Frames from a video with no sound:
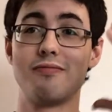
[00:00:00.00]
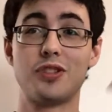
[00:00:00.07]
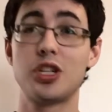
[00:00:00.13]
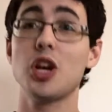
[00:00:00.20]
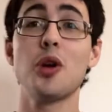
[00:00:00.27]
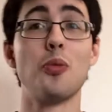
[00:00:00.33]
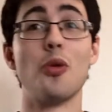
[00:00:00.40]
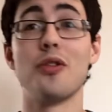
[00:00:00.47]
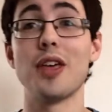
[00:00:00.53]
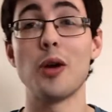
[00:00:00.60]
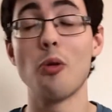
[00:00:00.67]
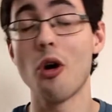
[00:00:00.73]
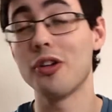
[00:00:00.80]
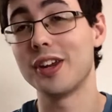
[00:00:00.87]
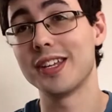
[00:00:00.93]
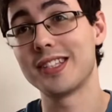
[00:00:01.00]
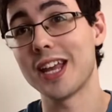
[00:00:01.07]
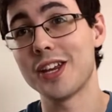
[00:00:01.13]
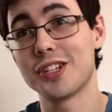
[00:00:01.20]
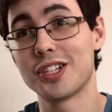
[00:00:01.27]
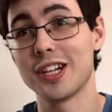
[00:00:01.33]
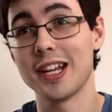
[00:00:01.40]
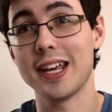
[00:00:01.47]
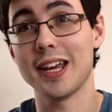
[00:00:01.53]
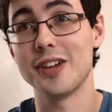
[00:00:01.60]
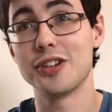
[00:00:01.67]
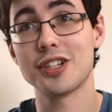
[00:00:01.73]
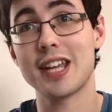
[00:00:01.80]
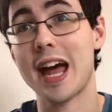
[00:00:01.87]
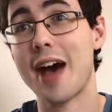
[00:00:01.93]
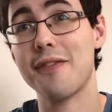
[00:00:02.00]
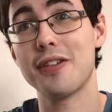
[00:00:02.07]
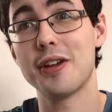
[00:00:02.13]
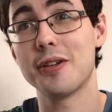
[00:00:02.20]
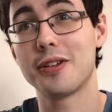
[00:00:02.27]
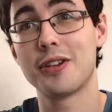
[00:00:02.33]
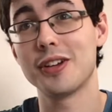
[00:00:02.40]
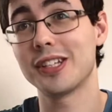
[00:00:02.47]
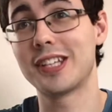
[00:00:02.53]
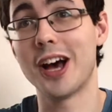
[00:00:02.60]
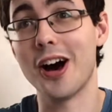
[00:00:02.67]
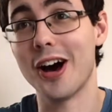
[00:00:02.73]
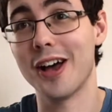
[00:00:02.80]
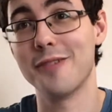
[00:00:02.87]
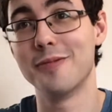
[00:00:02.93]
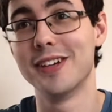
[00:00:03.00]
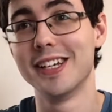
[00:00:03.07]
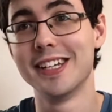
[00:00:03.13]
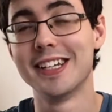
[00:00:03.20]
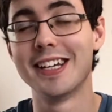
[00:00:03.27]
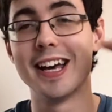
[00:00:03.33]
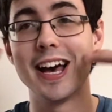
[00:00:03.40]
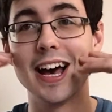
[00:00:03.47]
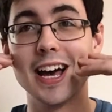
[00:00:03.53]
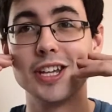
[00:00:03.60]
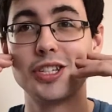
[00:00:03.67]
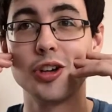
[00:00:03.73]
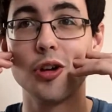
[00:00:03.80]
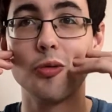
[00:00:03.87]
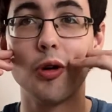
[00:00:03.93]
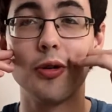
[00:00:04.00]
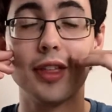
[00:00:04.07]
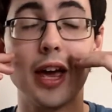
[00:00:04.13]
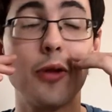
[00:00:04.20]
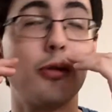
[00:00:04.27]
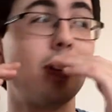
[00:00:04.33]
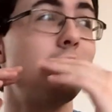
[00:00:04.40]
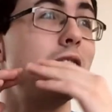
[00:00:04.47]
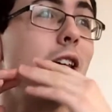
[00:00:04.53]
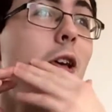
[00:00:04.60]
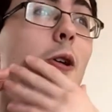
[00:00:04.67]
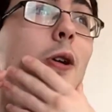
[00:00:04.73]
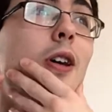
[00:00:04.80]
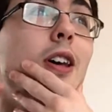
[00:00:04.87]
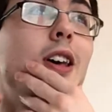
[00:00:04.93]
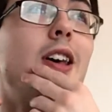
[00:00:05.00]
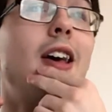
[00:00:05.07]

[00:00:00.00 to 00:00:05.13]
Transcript: doing what they want, essentially, and just having a good time doing what they want to do.